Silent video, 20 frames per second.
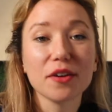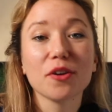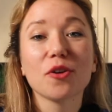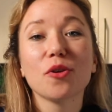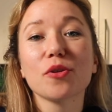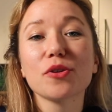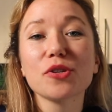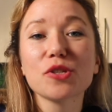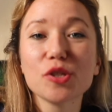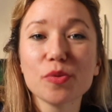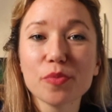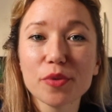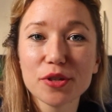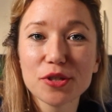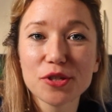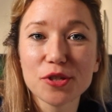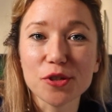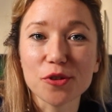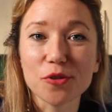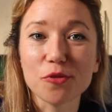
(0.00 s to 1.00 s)
Course number
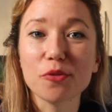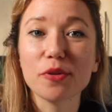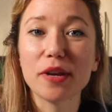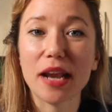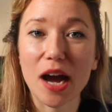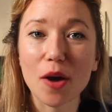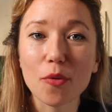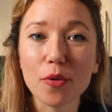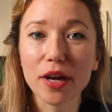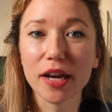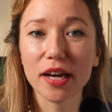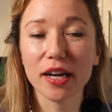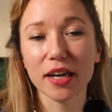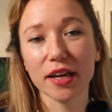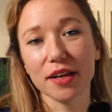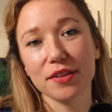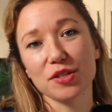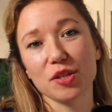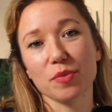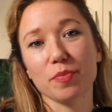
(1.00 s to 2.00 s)
2, now we're getting
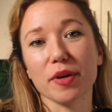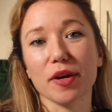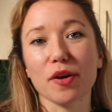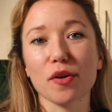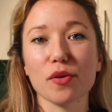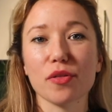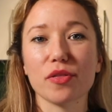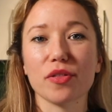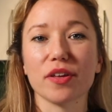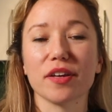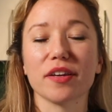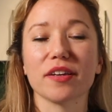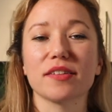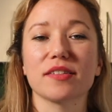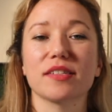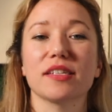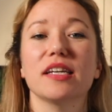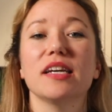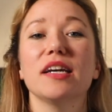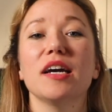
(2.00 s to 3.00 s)
into bigger
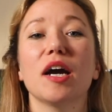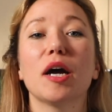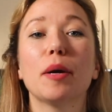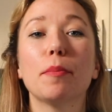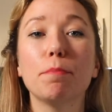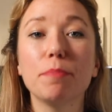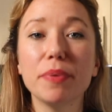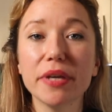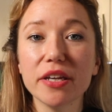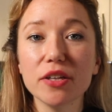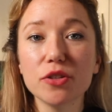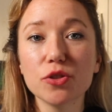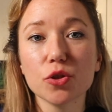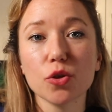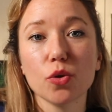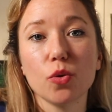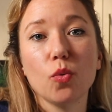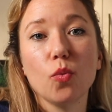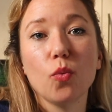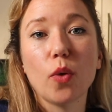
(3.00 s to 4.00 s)
things. A beet
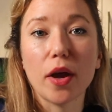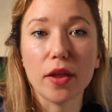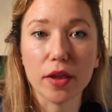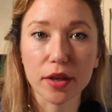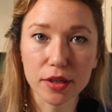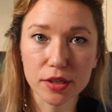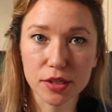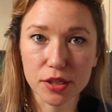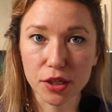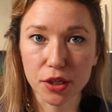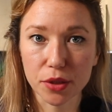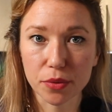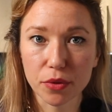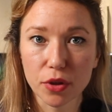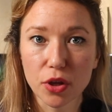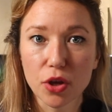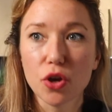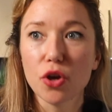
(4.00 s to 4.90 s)
Wellington.